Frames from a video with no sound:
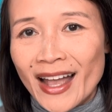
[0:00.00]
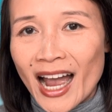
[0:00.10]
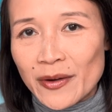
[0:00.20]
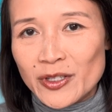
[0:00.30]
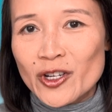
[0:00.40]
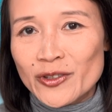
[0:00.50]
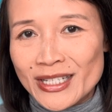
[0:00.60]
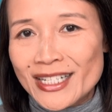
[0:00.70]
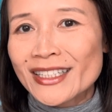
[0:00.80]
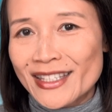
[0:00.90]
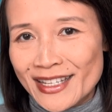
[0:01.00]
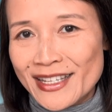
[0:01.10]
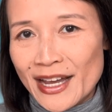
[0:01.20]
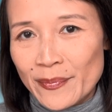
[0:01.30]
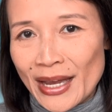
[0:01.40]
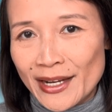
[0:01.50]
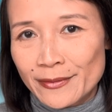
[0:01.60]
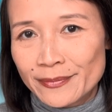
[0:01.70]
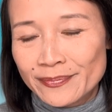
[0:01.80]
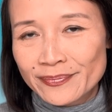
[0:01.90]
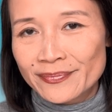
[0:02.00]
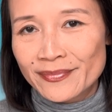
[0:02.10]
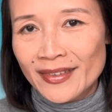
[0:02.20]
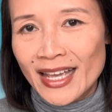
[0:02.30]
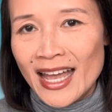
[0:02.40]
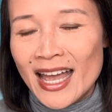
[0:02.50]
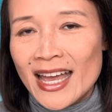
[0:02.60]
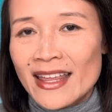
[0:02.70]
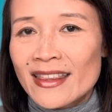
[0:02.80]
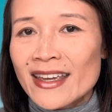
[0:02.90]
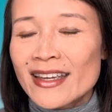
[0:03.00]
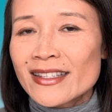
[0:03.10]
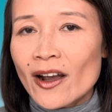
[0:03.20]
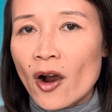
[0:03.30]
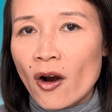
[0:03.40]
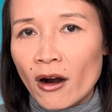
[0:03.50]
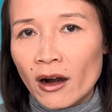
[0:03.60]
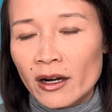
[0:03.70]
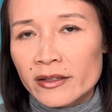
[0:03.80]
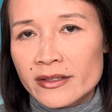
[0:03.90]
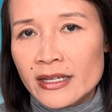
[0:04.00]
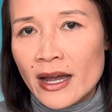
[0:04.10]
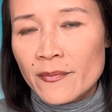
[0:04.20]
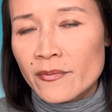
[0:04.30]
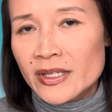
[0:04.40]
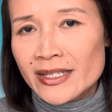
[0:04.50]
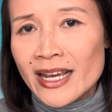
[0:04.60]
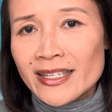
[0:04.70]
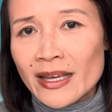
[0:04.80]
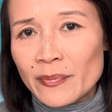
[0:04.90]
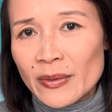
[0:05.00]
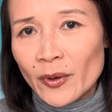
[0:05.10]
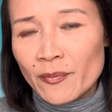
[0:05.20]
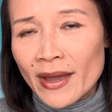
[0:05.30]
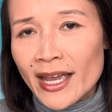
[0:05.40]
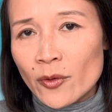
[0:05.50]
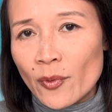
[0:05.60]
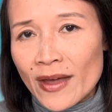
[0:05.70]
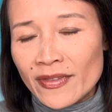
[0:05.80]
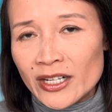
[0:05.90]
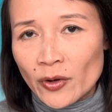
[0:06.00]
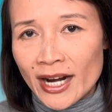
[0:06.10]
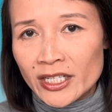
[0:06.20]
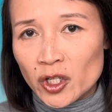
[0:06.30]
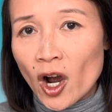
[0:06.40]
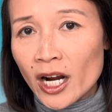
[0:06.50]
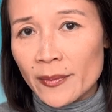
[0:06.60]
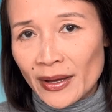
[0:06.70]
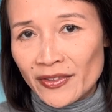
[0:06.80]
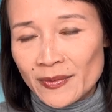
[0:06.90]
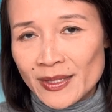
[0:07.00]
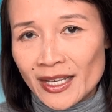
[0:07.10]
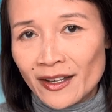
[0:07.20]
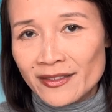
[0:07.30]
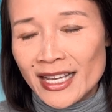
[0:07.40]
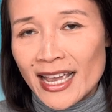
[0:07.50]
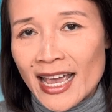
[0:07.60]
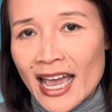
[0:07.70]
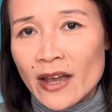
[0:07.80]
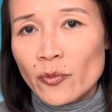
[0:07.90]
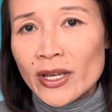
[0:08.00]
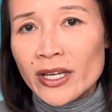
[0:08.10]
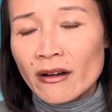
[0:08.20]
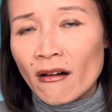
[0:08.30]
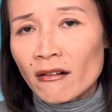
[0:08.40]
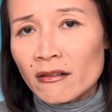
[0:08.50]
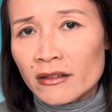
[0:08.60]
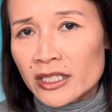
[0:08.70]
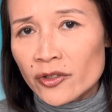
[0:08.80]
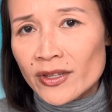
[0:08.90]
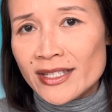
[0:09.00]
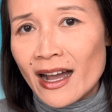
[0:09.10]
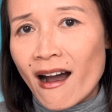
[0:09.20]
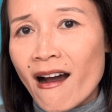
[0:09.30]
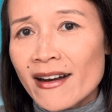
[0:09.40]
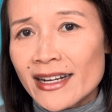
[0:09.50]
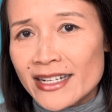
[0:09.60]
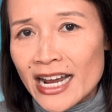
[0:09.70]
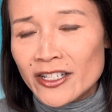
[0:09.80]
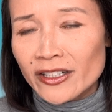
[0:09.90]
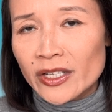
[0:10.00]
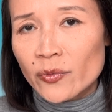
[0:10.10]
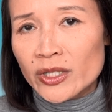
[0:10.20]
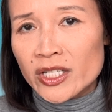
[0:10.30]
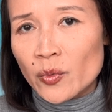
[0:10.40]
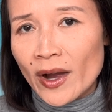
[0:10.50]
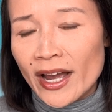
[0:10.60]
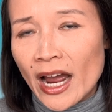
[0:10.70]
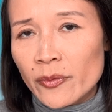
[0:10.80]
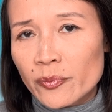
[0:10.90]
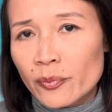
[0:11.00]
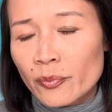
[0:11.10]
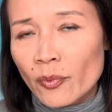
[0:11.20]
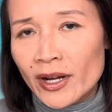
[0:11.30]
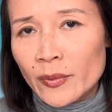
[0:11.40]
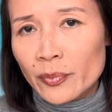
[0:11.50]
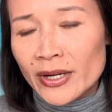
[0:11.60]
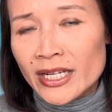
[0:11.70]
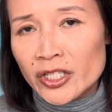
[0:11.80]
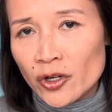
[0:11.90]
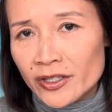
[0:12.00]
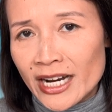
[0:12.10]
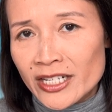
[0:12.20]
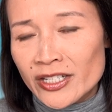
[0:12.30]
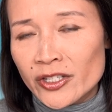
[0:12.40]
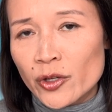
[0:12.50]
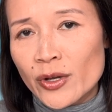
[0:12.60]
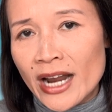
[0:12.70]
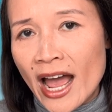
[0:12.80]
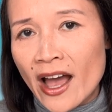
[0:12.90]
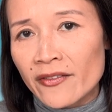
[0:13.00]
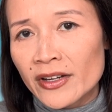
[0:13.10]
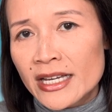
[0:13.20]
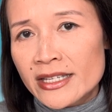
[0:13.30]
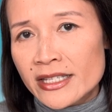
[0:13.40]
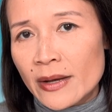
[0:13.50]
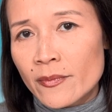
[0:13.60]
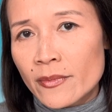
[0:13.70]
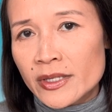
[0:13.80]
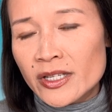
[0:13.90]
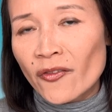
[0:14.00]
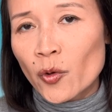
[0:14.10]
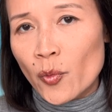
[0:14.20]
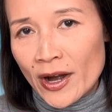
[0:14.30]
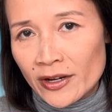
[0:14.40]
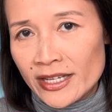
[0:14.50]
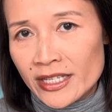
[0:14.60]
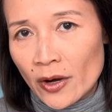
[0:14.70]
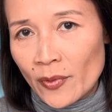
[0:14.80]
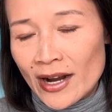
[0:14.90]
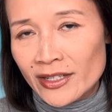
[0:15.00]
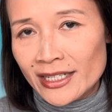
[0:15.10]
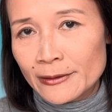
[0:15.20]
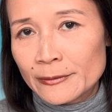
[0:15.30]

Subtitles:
I was chosen to lead this campaign. These are some mistakes that people make when they try to talk about themselves. And we all can do this unintentionally, which is why I want to bring it to your attention so you can have some self-awareness around it.